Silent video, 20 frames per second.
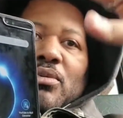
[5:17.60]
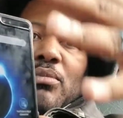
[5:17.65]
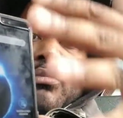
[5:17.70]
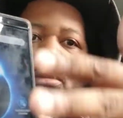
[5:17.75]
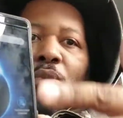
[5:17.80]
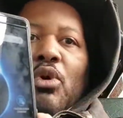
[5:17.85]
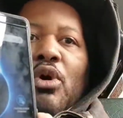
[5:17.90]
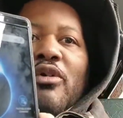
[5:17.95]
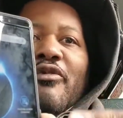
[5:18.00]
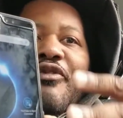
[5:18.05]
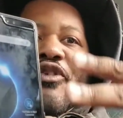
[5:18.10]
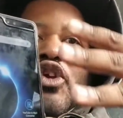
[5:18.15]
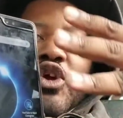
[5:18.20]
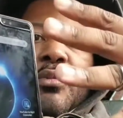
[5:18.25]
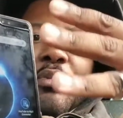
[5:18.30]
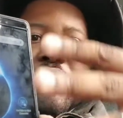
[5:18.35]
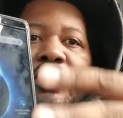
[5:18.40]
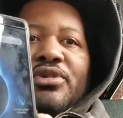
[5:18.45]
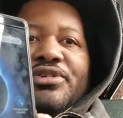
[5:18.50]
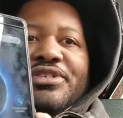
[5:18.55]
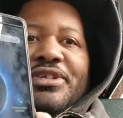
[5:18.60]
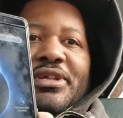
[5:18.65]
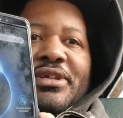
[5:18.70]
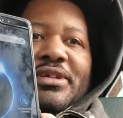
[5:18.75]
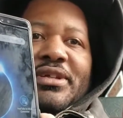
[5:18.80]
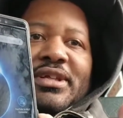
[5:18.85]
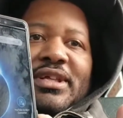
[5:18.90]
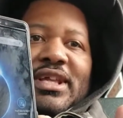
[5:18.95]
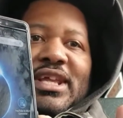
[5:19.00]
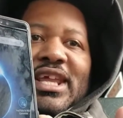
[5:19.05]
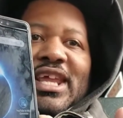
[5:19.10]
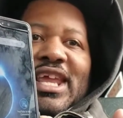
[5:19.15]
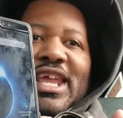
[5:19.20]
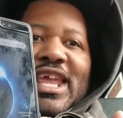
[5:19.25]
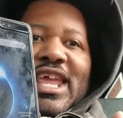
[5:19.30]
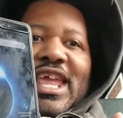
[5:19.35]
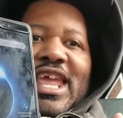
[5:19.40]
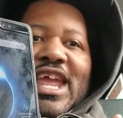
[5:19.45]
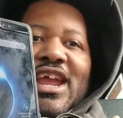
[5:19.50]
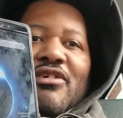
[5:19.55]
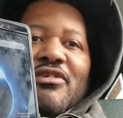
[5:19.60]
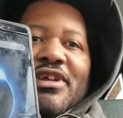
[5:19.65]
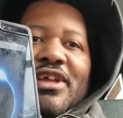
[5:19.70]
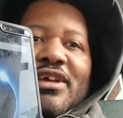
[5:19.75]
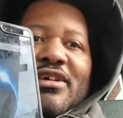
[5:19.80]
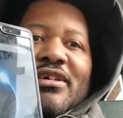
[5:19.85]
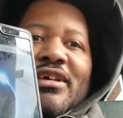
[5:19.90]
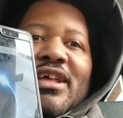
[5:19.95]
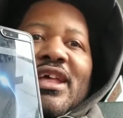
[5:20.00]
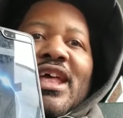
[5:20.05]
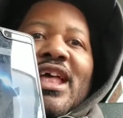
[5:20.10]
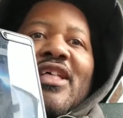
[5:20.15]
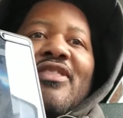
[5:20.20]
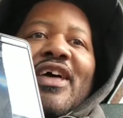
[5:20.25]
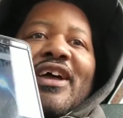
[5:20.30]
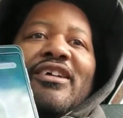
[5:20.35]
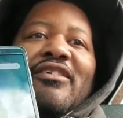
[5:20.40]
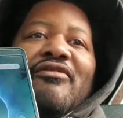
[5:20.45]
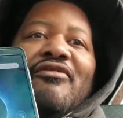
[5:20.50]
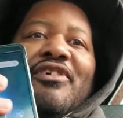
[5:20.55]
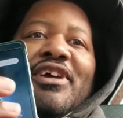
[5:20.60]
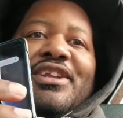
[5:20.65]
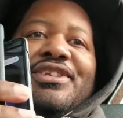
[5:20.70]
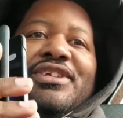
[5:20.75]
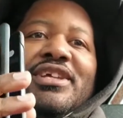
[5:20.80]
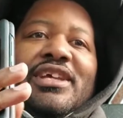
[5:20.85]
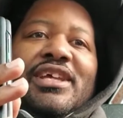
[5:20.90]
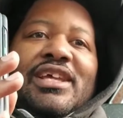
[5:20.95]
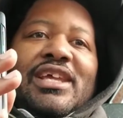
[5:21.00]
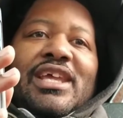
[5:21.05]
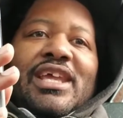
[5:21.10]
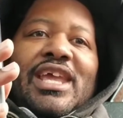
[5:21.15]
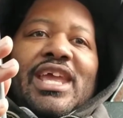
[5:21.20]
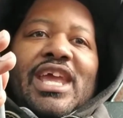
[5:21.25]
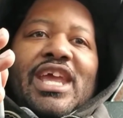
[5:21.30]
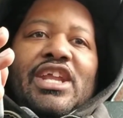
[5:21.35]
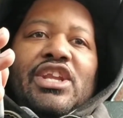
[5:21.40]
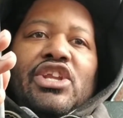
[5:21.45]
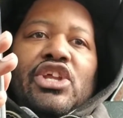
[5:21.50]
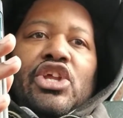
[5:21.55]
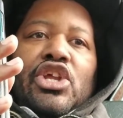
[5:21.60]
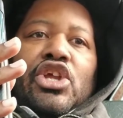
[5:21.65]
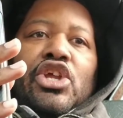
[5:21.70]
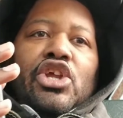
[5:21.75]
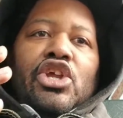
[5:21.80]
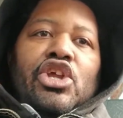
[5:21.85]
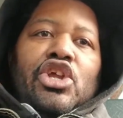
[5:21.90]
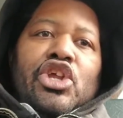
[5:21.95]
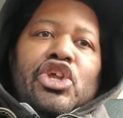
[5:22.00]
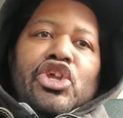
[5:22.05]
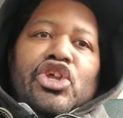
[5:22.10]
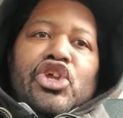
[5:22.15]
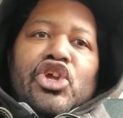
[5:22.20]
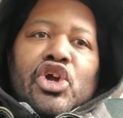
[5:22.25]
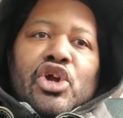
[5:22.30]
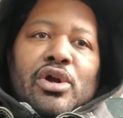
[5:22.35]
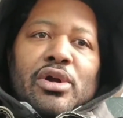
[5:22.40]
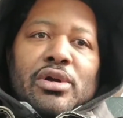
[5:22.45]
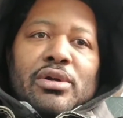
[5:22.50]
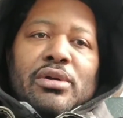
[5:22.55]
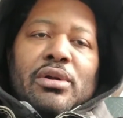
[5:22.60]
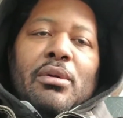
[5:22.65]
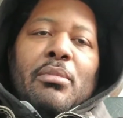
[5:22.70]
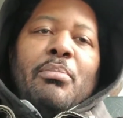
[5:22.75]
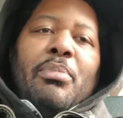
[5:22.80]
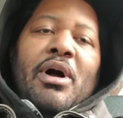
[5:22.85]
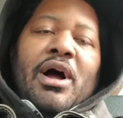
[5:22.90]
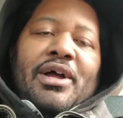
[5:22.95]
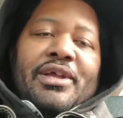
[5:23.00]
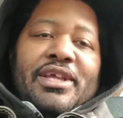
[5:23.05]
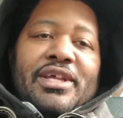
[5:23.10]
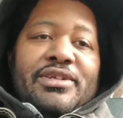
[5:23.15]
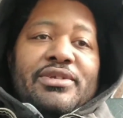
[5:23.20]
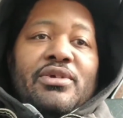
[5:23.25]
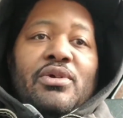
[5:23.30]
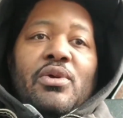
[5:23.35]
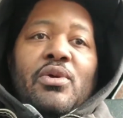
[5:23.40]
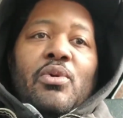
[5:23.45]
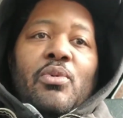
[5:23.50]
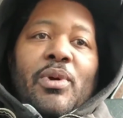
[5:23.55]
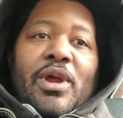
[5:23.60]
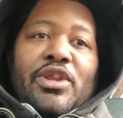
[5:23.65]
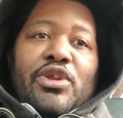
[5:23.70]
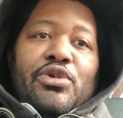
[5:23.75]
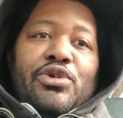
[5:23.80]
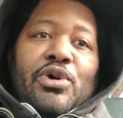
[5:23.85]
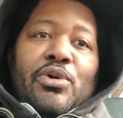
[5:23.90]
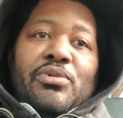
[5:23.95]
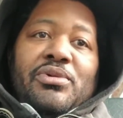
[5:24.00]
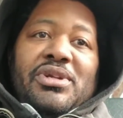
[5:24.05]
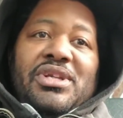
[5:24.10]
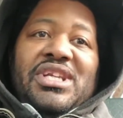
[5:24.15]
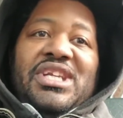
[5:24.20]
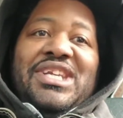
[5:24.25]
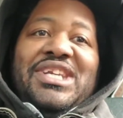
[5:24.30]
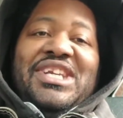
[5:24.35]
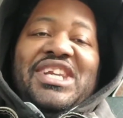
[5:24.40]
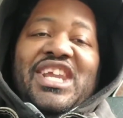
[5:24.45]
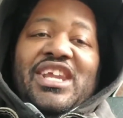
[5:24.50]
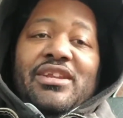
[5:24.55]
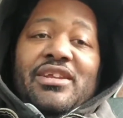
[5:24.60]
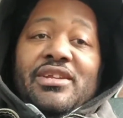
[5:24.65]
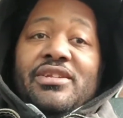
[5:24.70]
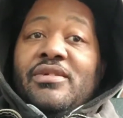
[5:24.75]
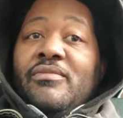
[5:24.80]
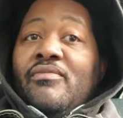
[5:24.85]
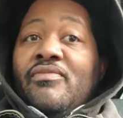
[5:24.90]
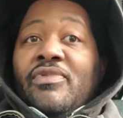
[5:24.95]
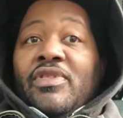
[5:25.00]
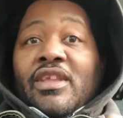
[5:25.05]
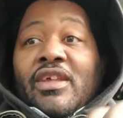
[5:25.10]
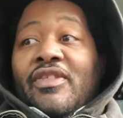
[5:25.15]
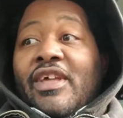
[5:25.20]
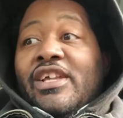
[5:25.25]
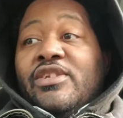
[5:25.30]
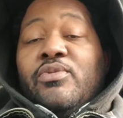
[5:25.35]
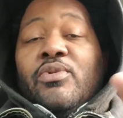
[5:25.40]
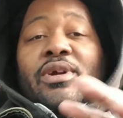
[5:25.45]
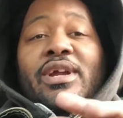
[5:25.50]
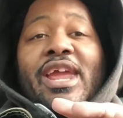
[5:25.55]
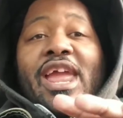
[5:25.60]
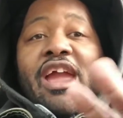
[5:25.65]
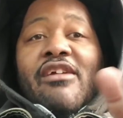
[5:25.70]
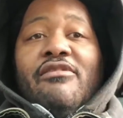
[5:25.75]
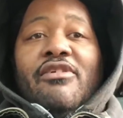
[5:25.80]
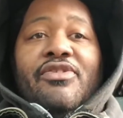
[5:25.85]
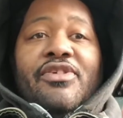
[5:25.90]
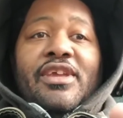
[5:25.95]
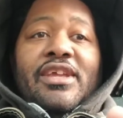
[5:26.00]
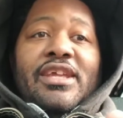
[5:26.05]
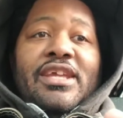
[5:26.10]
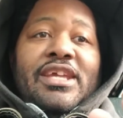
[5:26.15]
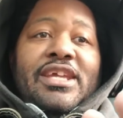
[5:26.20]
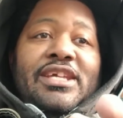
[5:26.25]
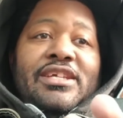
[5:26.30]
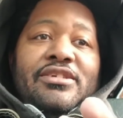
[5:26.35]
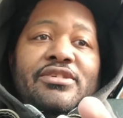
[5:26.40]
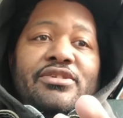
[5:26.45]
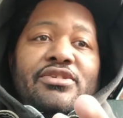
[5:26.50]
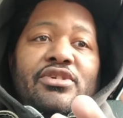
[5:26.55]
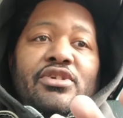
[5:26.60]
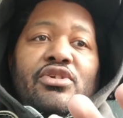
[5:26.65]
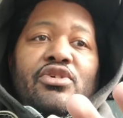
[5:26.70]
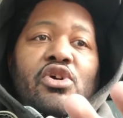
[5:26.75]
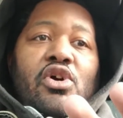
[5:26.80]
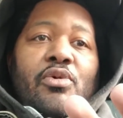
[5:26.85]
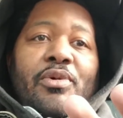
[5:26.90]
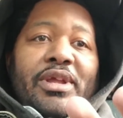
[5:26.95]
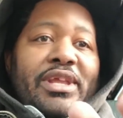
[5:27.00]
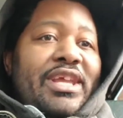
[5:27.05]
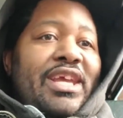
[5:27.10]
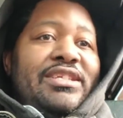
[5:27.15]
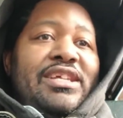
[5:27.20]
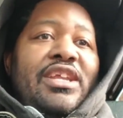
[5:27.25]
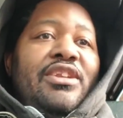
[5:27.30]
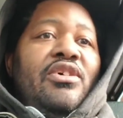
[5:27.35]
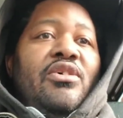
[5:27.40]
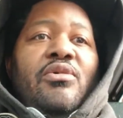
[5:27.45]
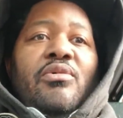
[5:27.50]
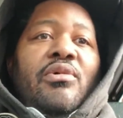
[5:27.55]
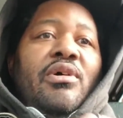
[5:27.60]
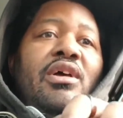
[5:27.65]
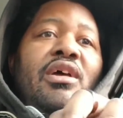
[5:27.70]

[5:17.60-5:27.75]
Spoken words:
more viewable area that can fit in your pocket when you don't need it. That's where everything is going. Yes, I know